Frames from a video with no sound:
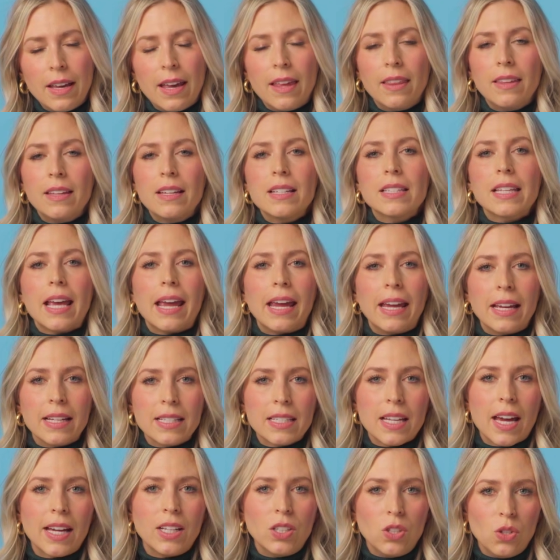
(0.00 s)
these
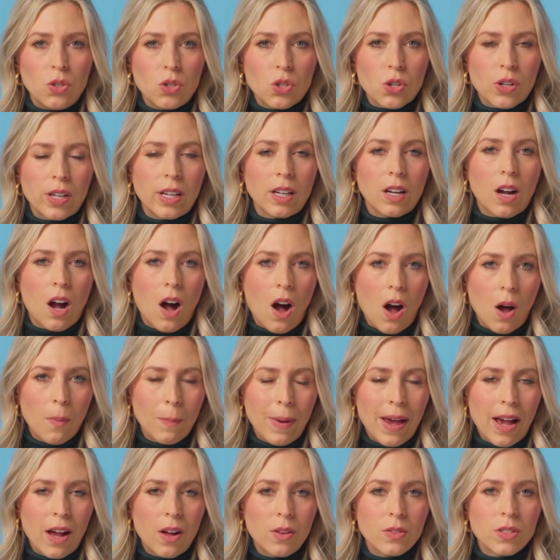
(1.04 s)
anti nutrient
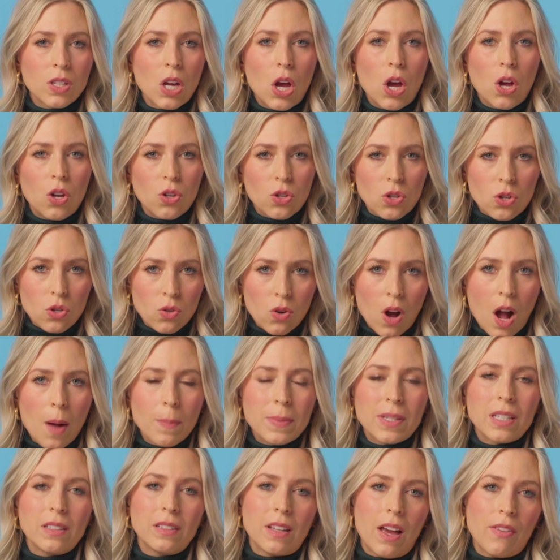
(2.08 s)
compounds drop
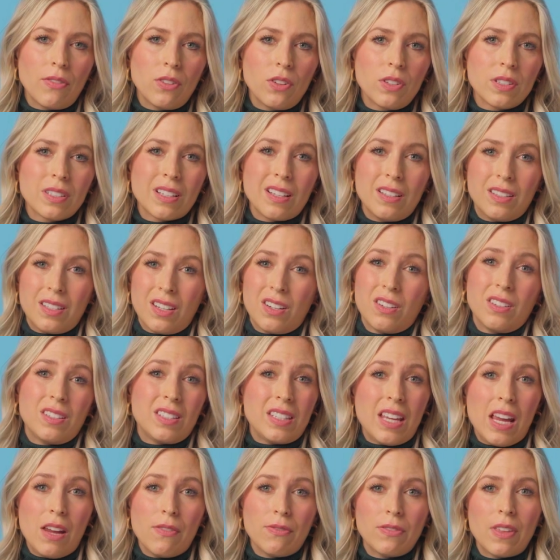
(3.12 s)
to levels considered
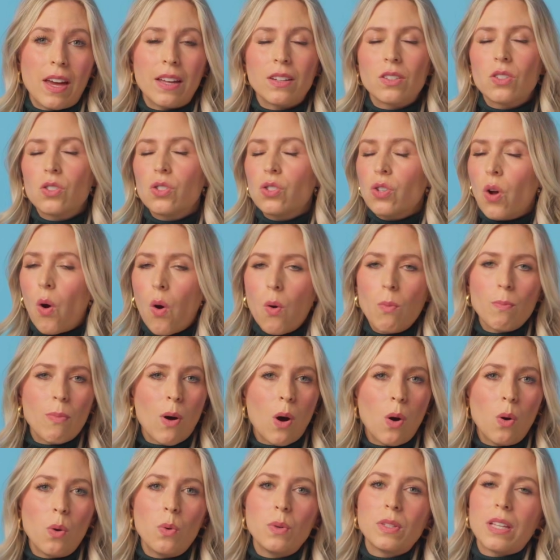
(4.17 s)
safe that don't
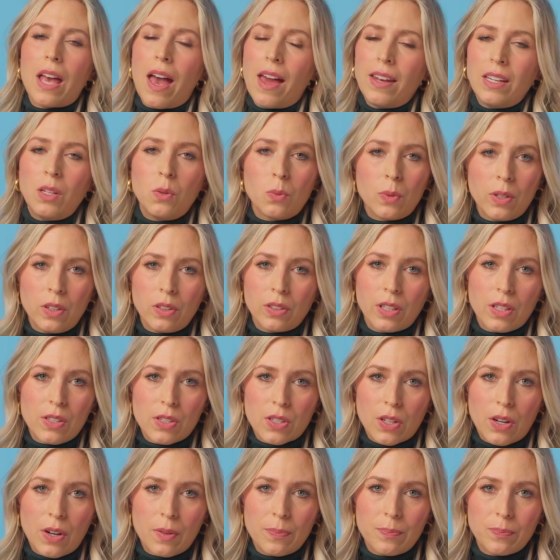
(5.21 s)
pose any real
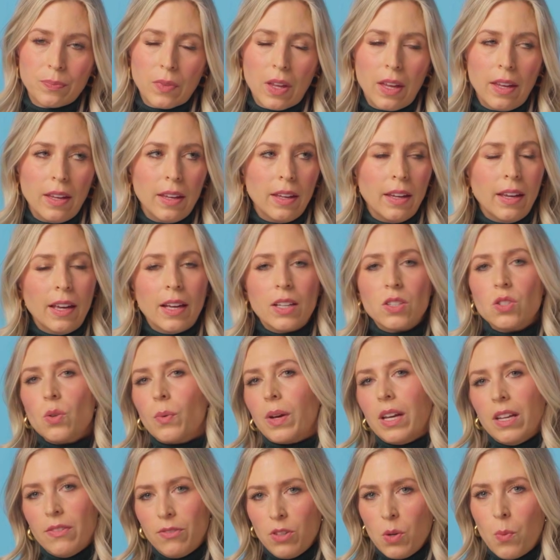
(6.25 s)
concern. So,
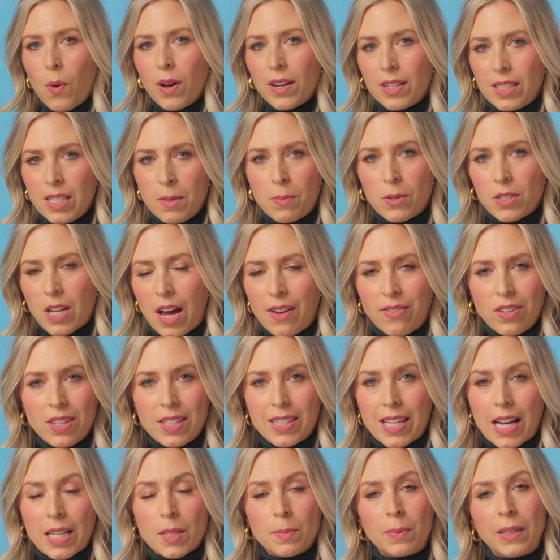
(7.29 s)
if you want a deeper dive in this
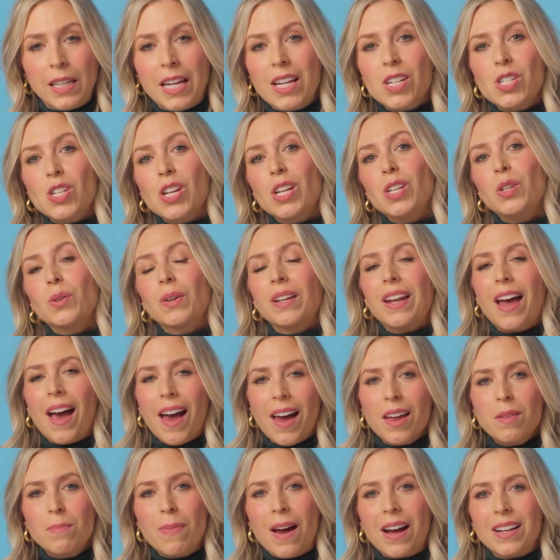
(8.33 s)
explanation, you can
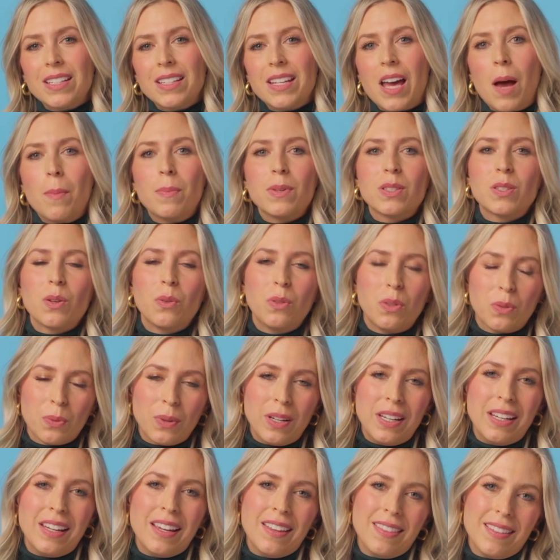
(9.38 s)
head back to episode
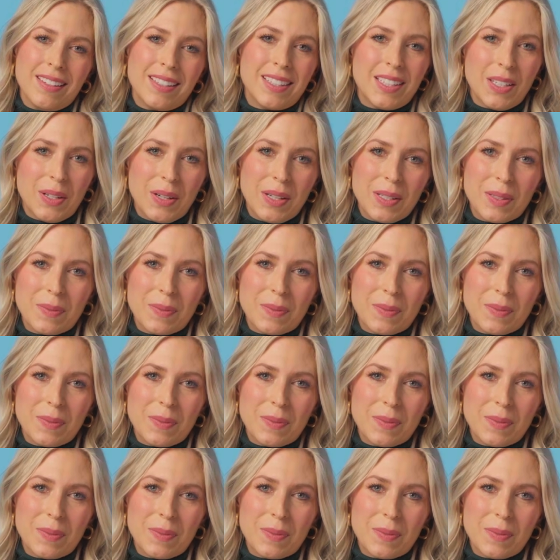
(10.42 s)
3 in this series.